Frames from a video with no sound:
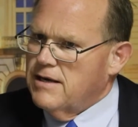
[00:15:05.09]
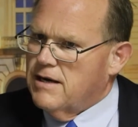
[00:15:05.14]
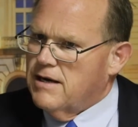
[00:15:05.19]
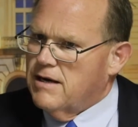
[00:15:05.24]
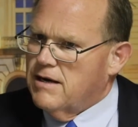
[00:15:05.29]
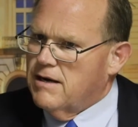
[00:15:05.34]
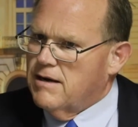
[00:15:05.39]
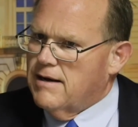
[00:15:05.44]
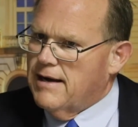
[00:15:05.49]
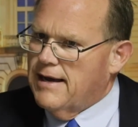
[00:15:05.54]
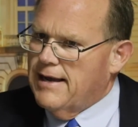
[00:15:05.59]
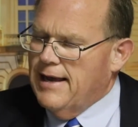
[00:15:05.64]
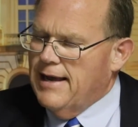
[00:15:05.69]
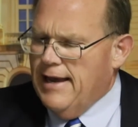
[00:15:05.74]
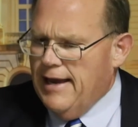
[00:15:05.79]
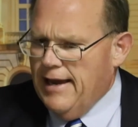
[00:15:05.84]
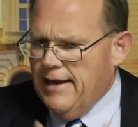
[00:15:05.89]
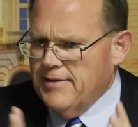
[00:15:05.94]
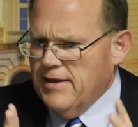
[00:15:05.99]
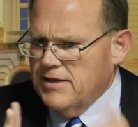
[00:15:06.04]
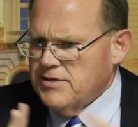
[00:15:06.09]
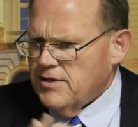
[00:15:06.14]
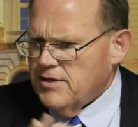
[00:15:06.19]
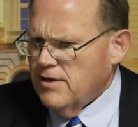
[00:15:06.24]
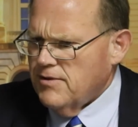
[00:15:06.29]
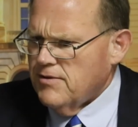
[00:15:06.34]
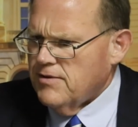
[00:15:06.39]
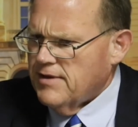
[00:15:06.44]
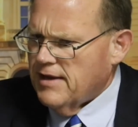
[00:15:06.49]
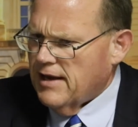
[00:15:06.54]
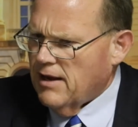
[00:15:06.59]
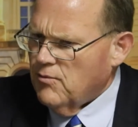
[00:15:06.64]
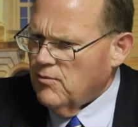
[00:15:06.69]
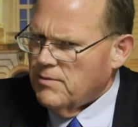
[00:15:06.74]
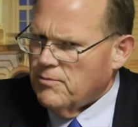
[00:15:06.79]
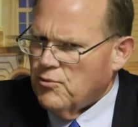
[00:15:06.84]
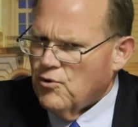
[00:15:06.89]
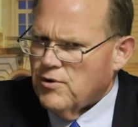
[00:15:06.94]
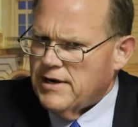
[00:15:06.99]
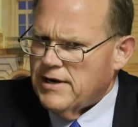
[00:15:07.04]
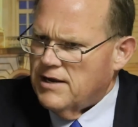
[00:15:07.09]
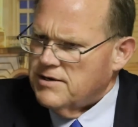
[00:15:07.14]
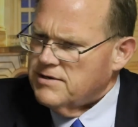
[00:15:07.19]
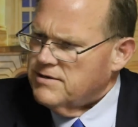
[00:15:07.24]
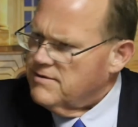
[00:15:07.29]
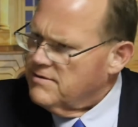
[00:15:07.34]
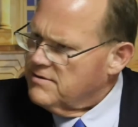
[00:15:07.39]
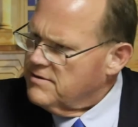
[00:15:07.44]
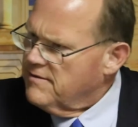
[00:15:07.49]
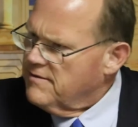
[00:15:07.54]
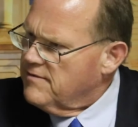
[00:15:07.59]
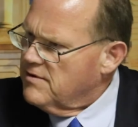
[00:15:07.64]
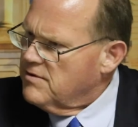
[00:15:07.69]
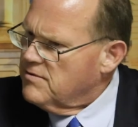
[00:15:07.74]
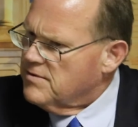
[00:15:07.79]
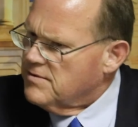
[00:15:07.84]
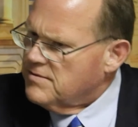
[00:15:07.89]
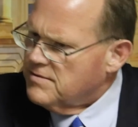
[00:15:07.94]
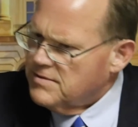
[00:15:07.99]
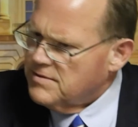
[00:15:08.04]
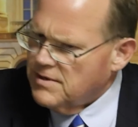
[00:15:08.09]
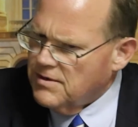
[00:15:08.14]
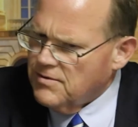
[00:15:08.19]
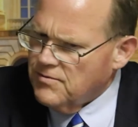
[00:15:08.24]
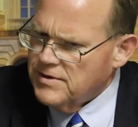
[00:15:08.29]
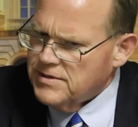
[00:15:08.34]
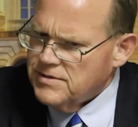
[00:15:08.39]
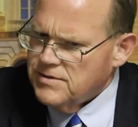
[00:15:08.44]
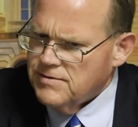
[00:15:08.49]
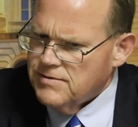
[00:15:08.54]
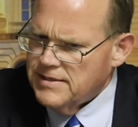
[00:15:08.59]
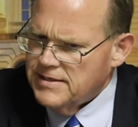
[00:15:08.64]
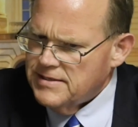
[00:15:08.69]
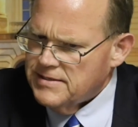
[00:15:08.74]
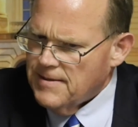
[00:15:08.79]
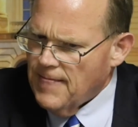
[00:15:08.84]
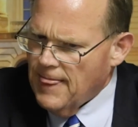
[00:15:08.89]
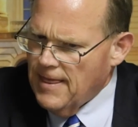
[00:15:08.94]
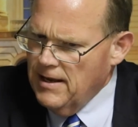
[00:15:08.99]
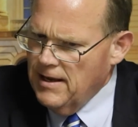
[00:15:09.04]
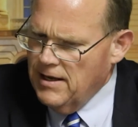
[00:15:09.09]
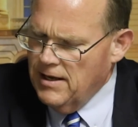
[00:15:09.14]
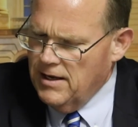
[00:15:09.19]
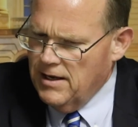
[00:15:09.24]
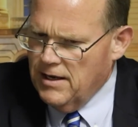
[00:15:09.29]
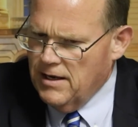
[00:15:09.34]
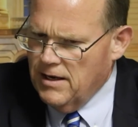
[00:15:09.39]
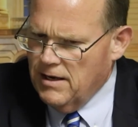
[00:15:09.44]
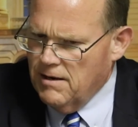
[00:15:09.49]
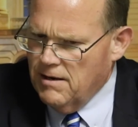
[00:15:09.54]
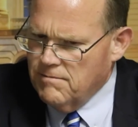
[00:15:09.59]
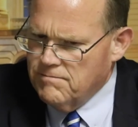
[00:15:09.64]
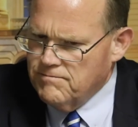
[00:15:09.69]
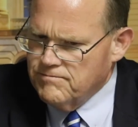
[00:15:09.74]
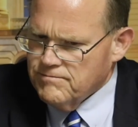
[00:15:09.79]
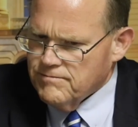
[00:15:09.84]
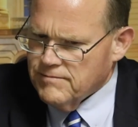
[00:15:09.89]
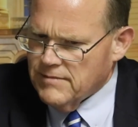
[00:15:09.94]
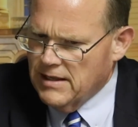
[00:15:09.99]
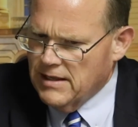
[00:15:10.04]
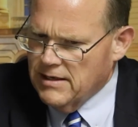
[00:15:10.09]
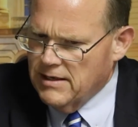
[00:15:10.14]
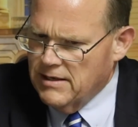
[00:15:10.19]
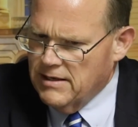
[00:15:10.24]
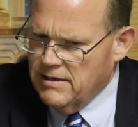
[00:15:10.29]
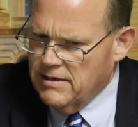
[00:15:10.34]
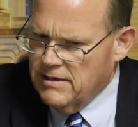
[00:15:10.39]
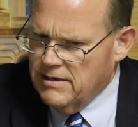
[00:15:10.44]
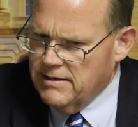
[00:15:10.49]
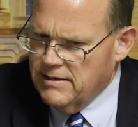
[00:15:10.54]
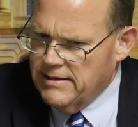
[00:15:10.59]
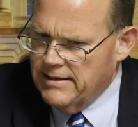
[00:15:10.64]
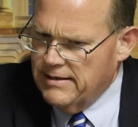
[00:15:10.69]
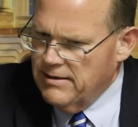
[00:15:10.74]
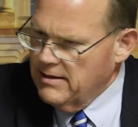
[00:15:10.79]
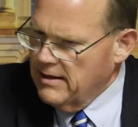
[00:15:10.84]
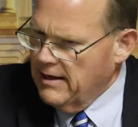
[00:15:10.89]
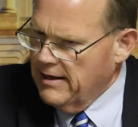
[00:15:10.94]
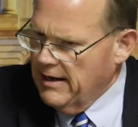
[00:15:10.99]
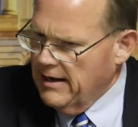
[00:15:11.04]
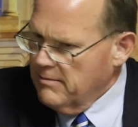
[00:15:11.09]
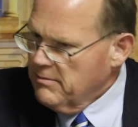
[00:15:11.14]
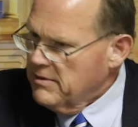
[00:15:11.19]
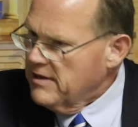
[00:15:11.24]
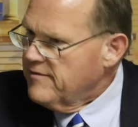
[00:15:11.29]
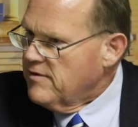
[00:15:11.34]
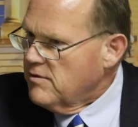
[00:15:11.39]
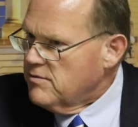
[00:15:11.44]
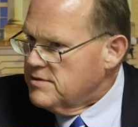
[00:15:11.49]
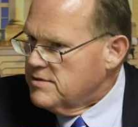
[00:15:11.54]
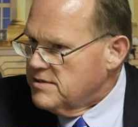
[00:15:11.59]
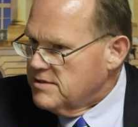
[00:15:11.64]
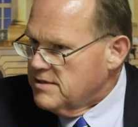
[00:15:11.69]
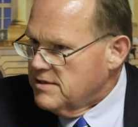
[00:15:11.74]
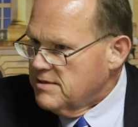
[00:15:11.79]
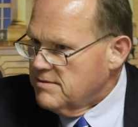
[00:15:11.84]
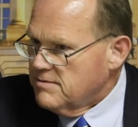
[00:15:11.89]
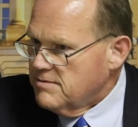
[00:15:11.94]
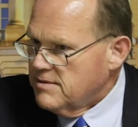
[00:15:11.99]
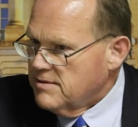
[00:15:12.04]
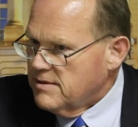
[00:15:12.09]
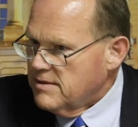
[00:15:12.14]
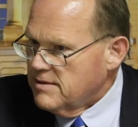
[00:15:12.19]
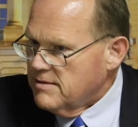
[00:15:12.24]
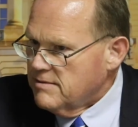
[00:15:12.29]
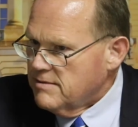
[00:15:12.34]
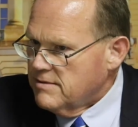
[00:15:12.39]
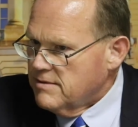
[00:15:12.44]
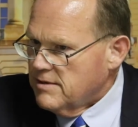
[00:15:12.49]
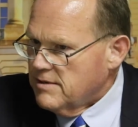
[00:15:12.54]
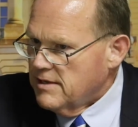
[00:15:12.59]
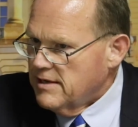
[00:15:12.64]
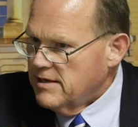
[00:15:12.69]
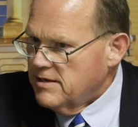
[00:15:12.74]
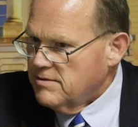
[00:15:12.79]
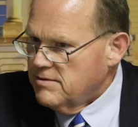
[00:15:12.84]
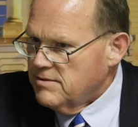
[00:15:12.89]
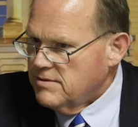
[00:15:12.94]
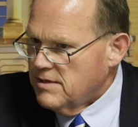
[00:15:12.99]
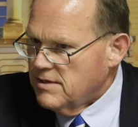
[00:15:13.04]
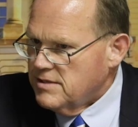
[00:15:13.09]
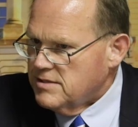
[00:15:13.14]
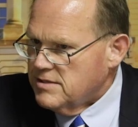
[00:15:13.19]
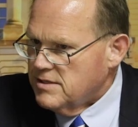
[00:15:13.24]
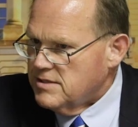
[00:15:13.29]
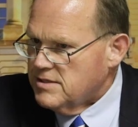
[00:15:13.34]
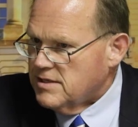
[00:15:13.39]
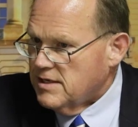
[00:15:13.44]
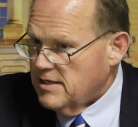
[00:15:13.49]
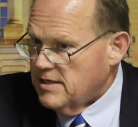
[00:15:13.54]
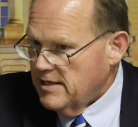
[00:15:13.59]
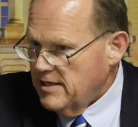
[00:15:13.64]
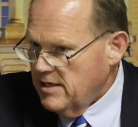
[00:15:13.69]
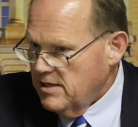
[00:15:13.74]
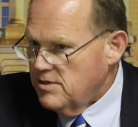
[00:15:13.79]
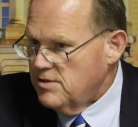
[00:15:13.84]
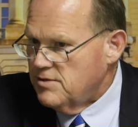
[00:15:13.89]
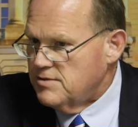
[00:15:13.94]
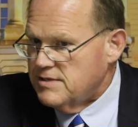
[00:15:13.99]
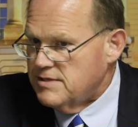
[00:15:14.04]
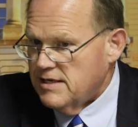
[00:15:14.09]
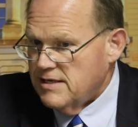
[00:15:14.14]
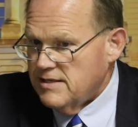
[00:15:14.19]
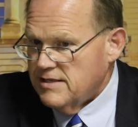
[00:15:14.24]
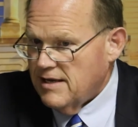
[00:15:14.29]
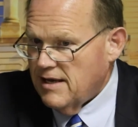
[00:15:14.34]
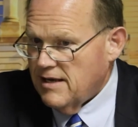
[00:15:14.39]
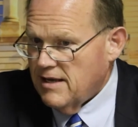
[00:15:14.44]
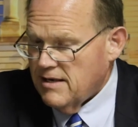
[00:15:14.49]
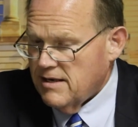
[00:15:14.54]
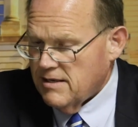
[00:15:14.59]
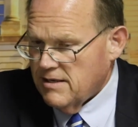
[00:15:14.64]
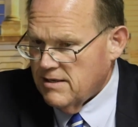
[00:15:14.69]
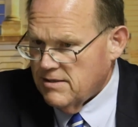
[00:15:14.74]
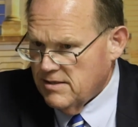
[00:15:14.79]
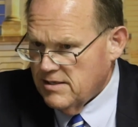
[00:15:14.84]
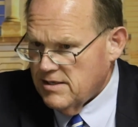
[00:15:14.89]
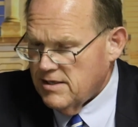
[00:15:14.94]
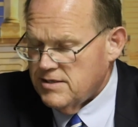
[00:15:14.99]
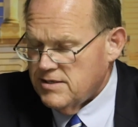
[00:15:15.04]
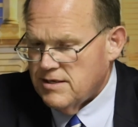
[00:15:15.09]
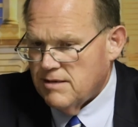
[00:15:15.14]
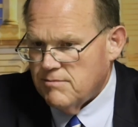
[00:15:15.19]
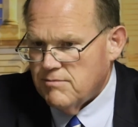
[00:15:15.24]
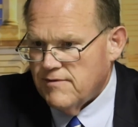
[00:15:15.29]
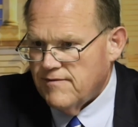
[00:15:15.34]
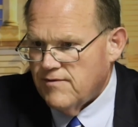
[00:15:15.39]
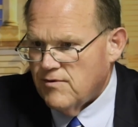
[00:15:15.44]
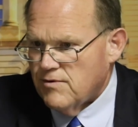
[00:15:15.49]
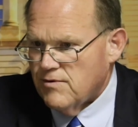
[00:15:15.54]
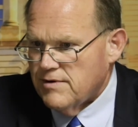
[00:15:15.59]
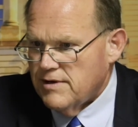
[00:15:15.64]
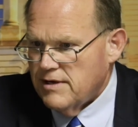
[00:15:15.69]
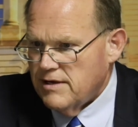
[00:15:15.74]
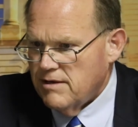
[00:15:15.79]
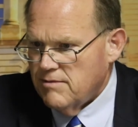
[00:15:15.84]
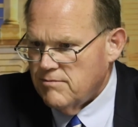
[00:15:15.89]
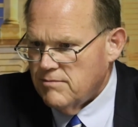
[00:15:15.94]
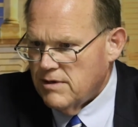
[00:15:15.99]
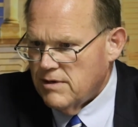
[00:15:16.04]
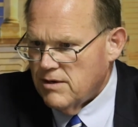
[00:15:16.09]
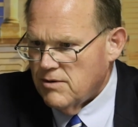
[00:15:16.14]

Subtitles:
And that's the other thing I would point out to voters, Richard, is, and I believe it was the late Justice Scalia who said this, and before him